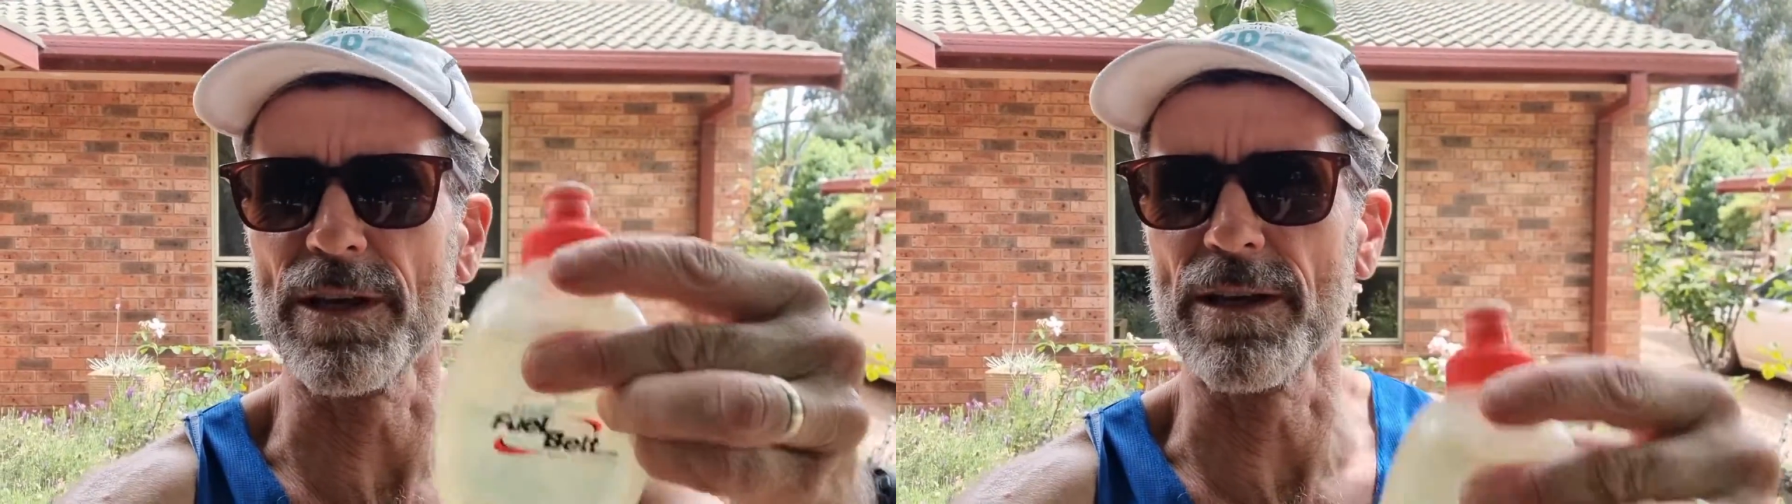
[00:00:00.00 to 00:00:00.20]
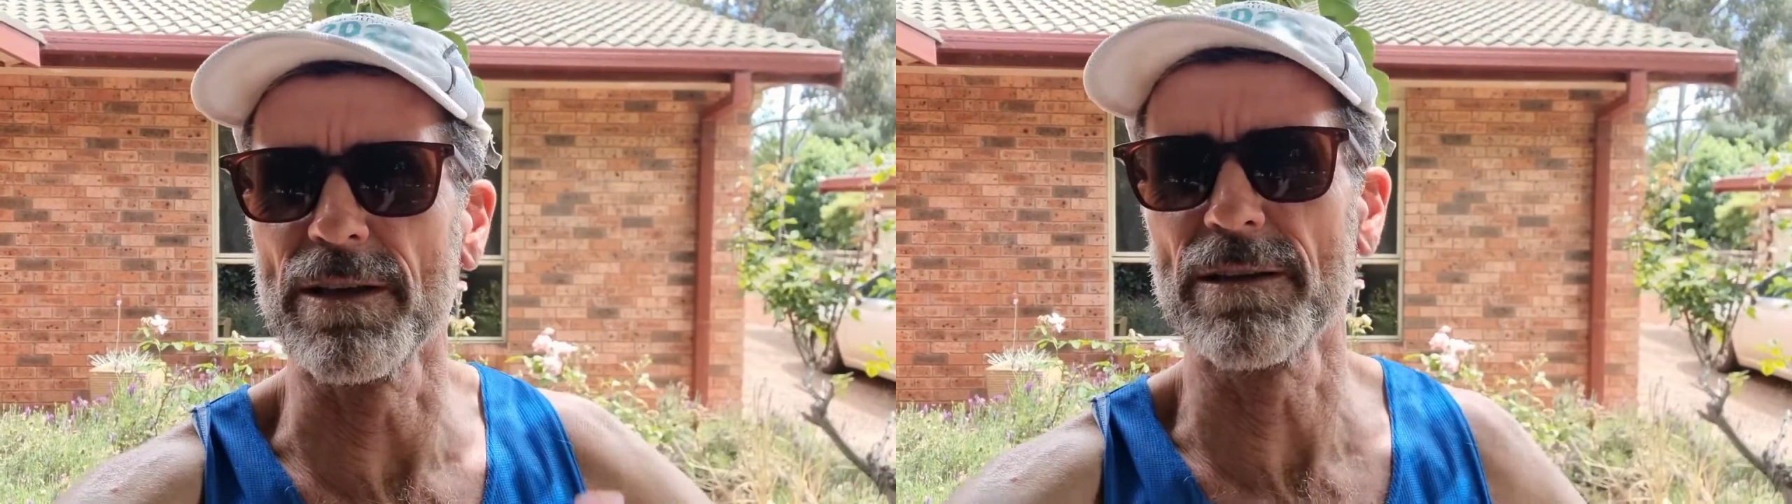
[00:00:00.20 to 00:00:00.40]

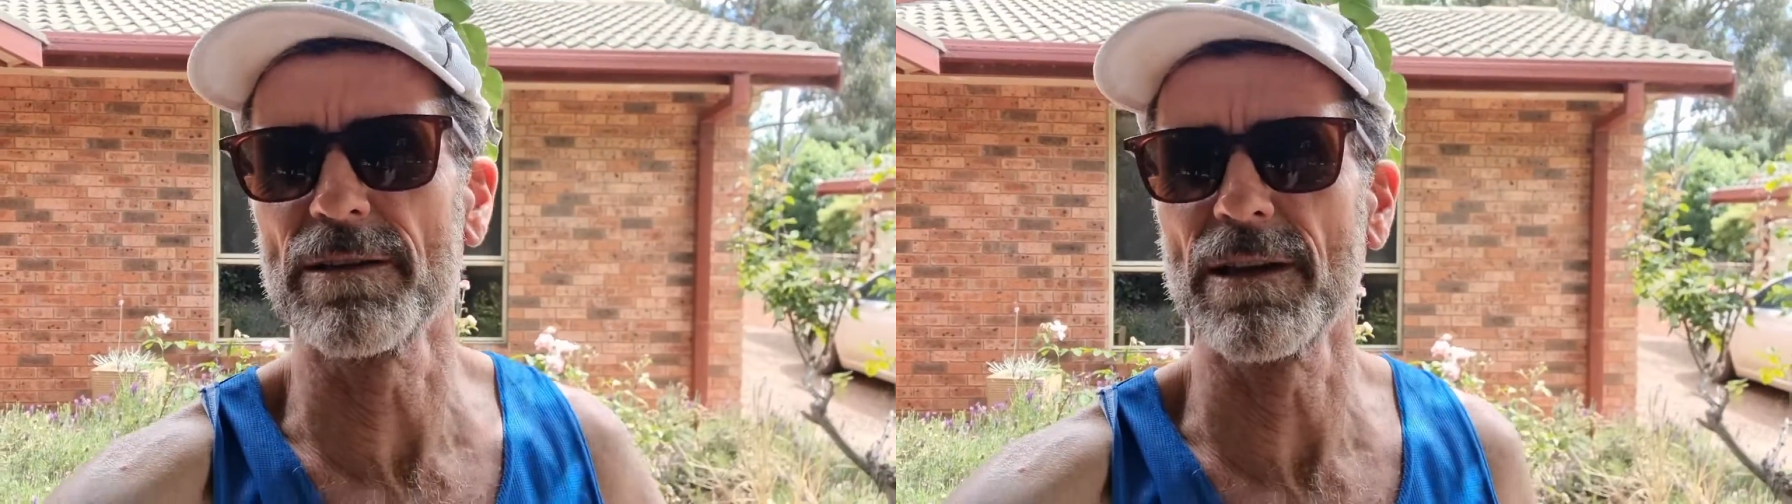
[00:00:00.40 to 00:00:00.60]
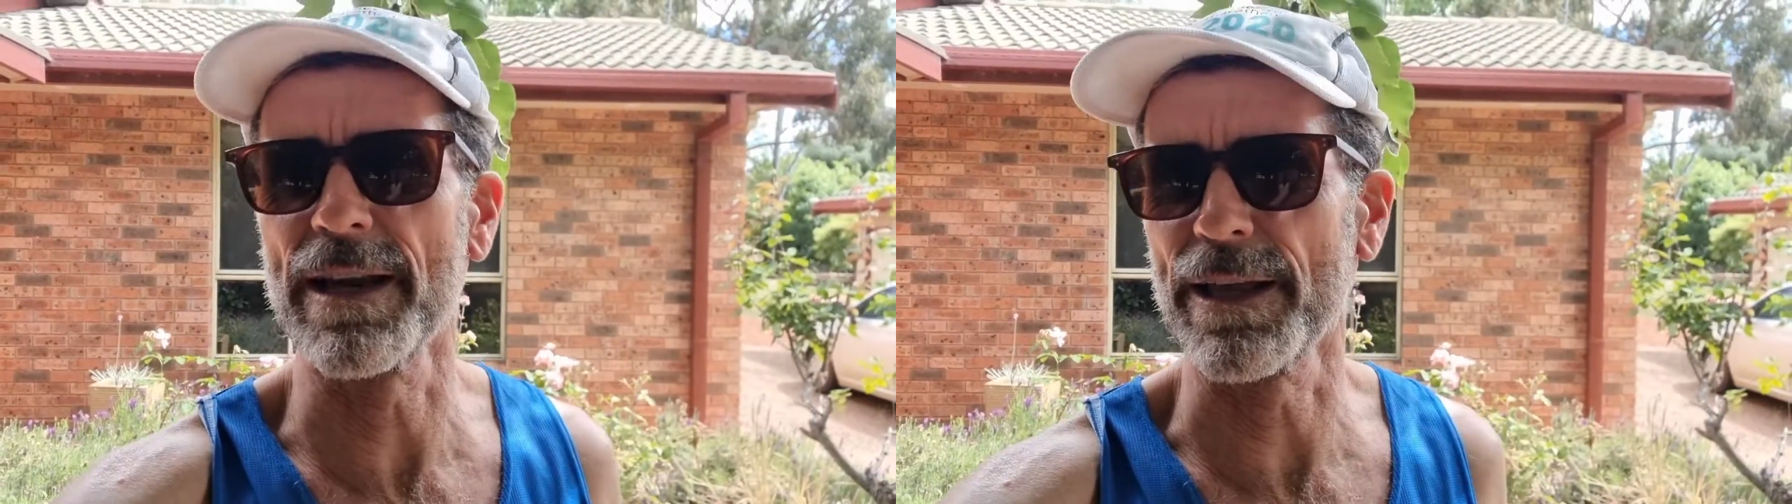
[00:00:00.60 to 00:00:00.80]
the
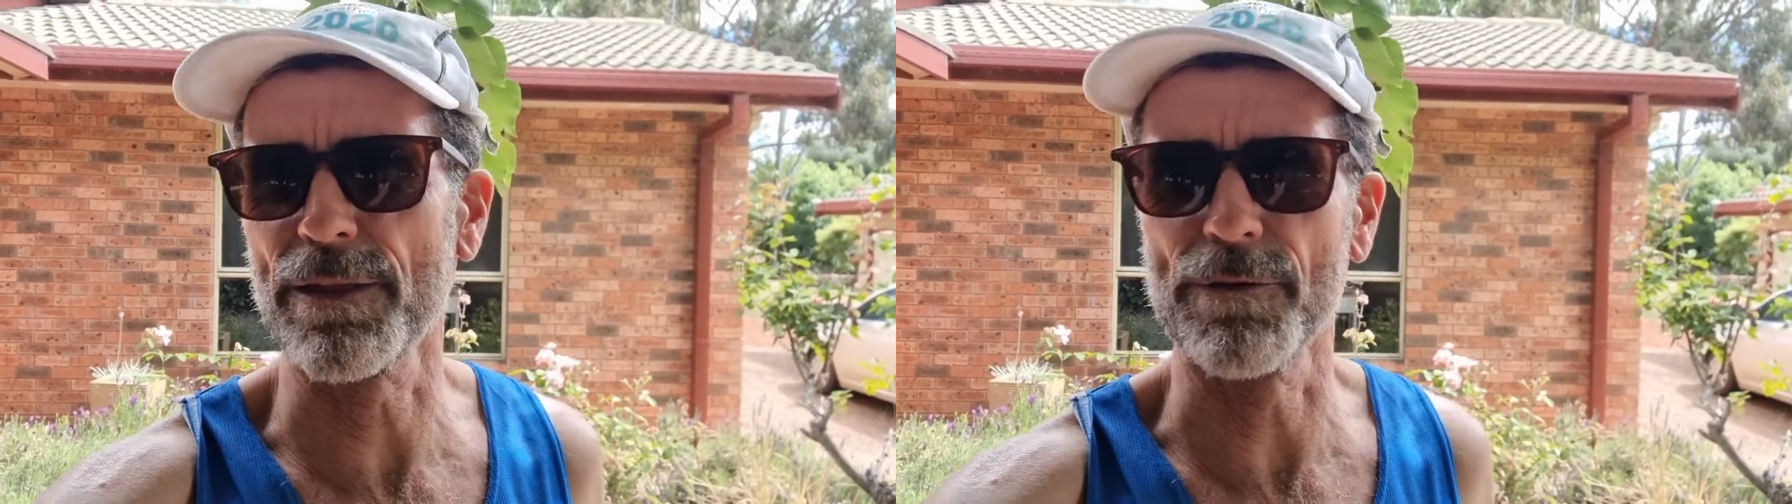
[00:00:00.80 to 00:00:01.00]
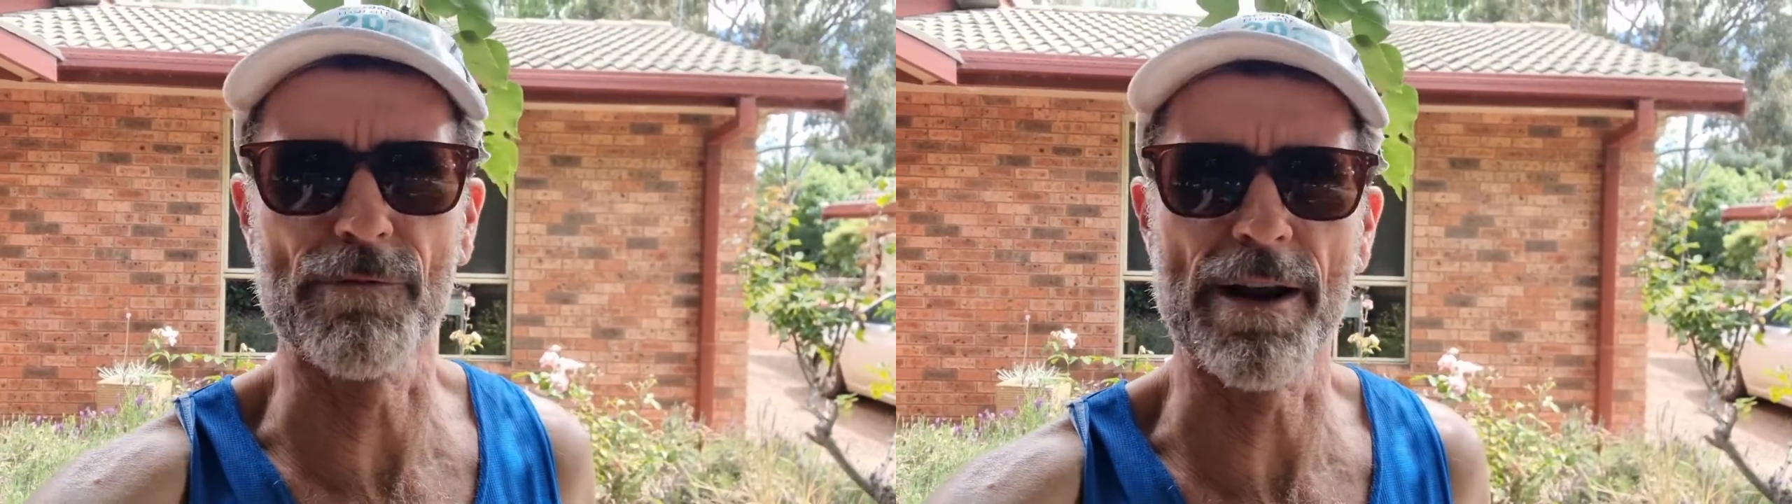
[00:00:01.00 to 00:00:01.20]

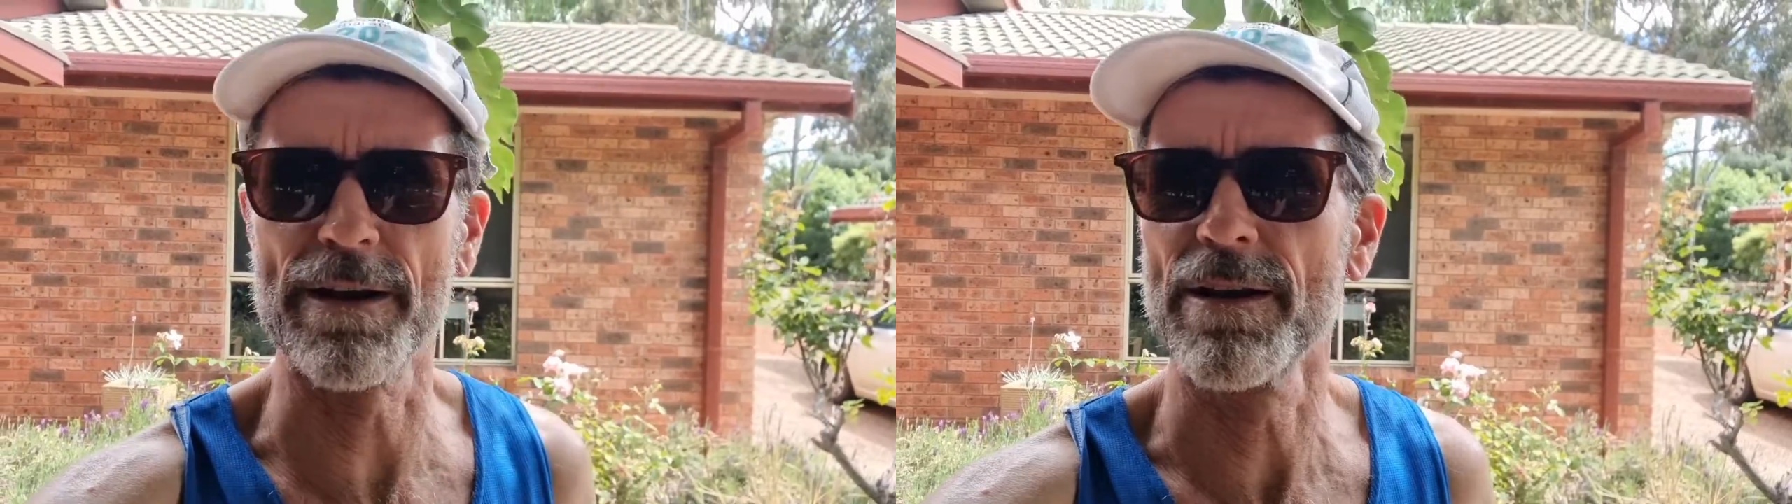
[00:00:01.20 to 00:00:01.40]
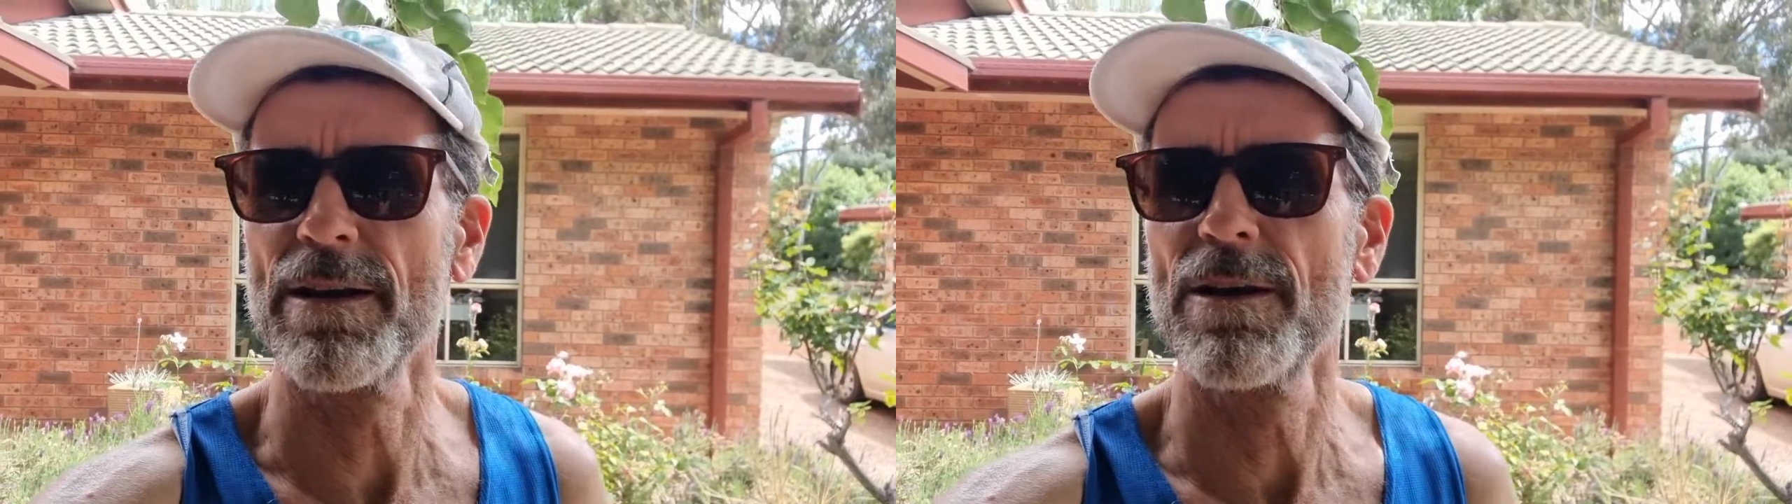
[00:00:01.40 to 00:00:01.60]
length of the run